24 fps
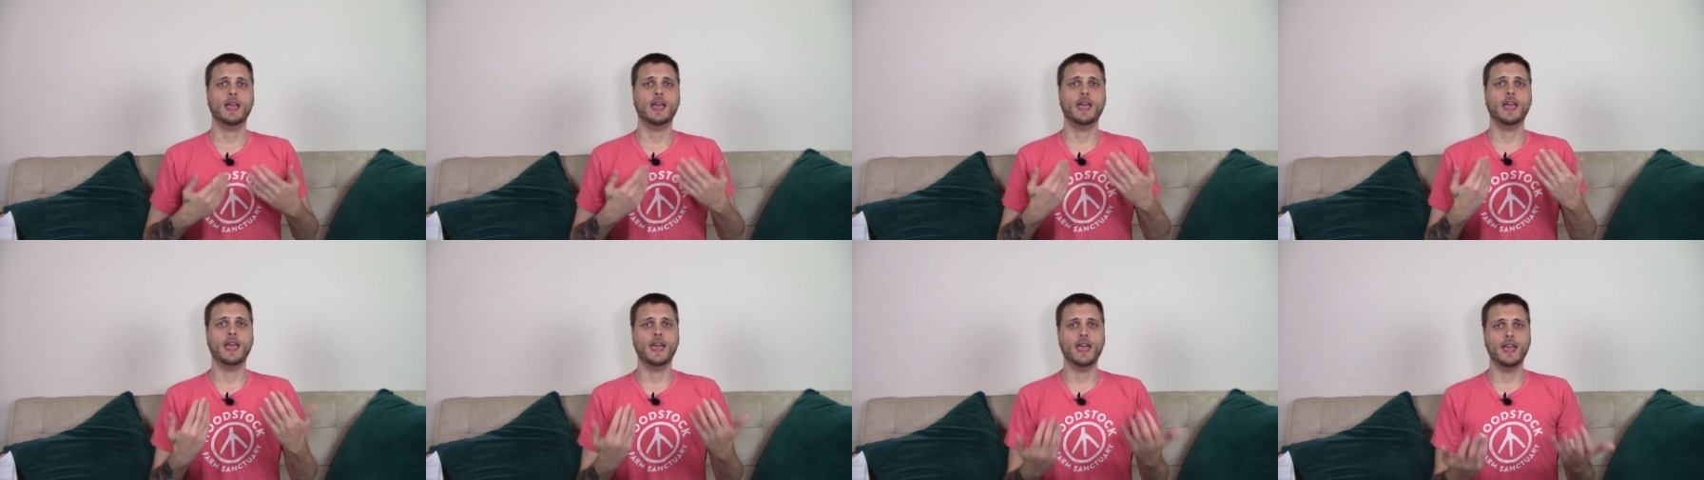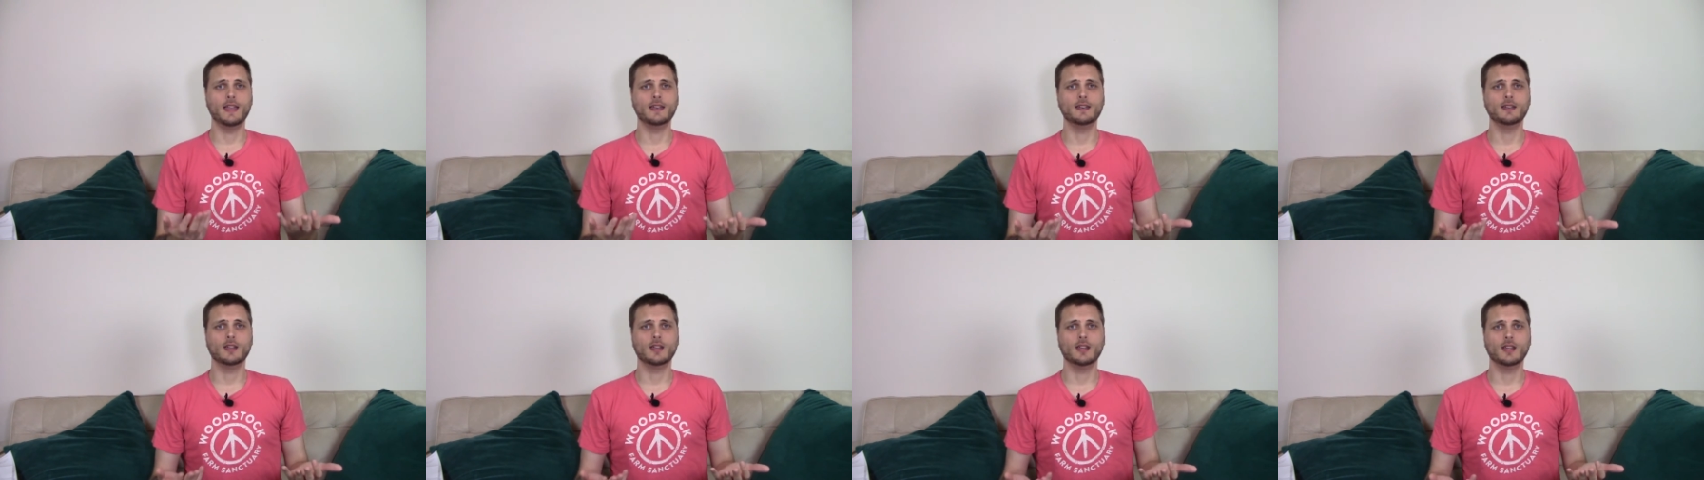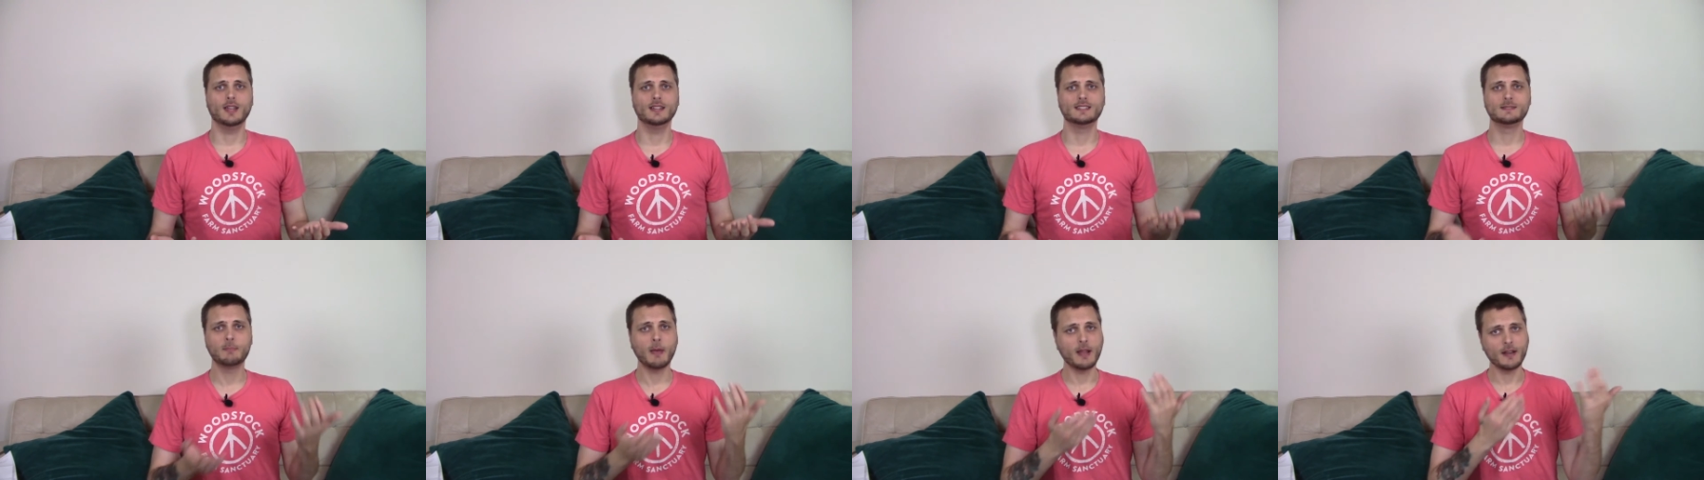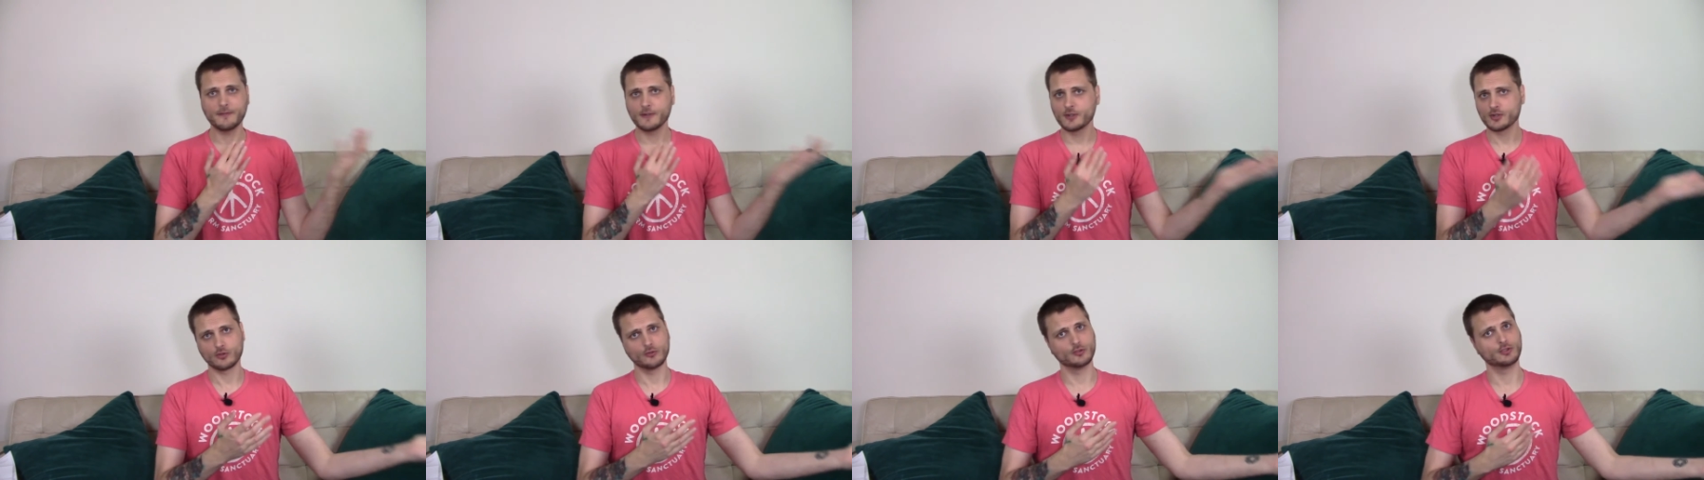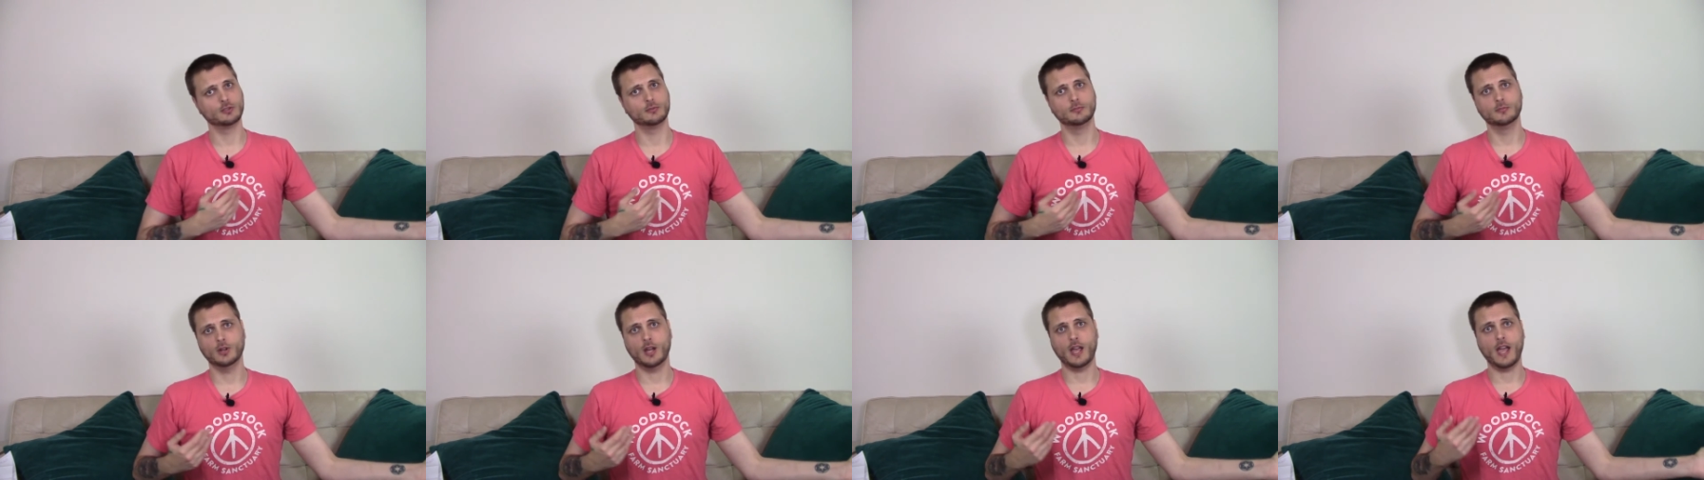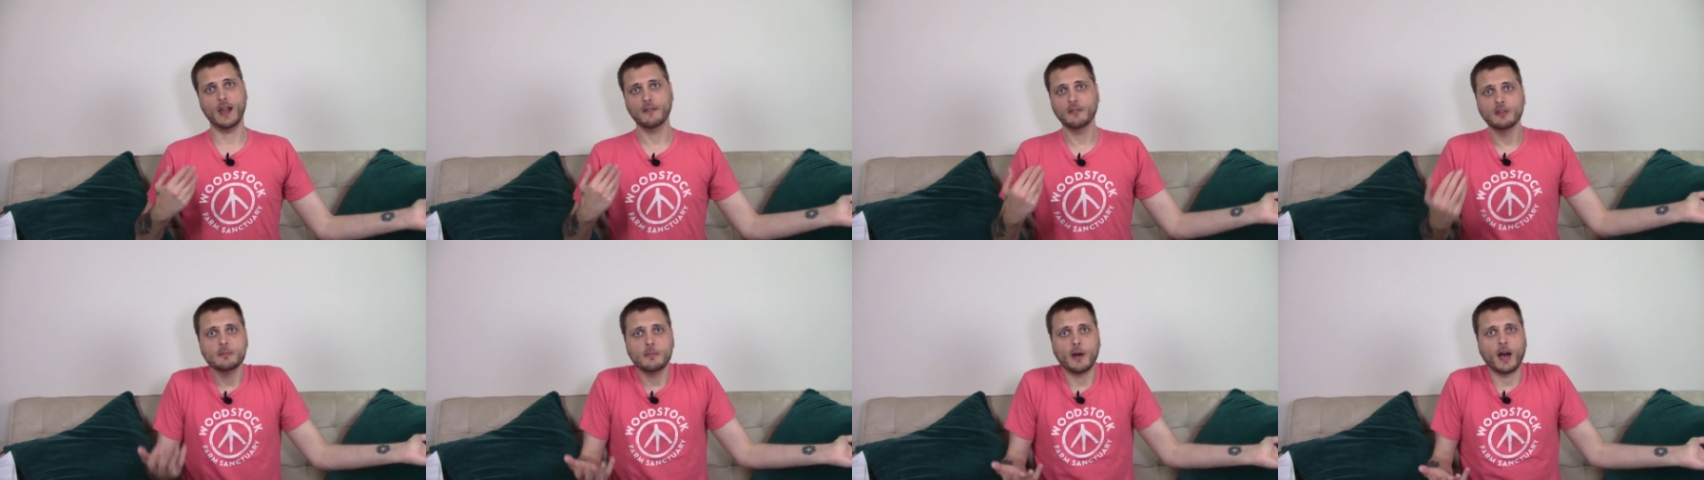And it's beneficial to
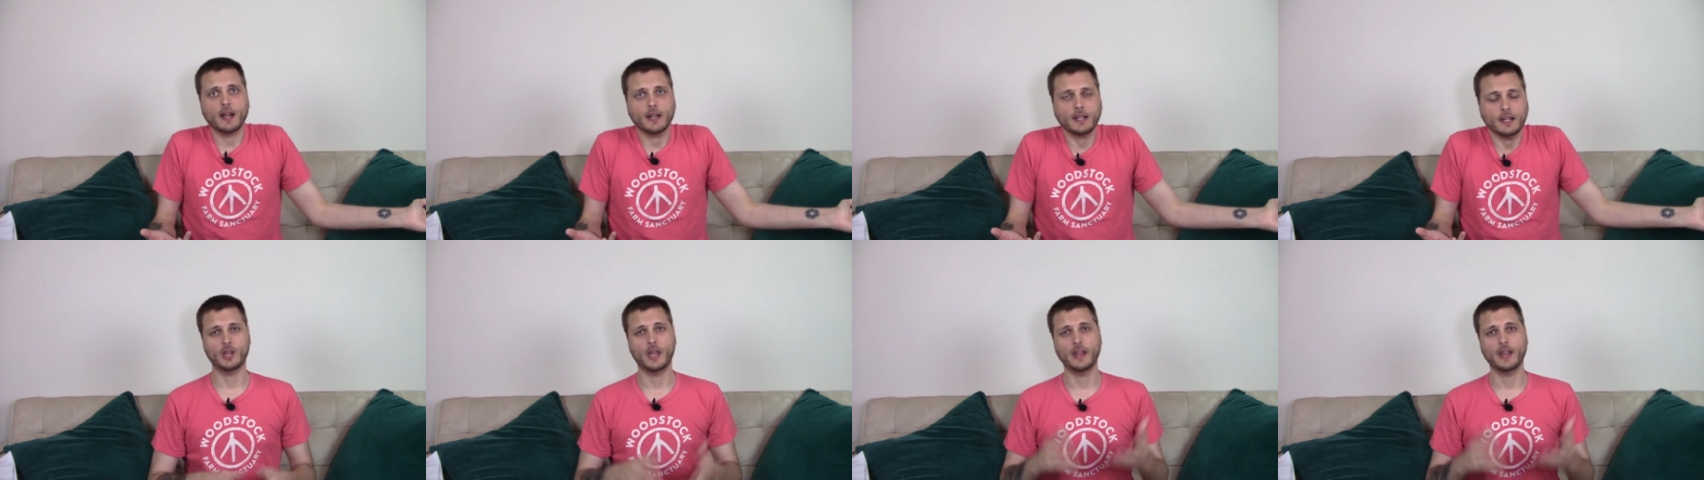everybody.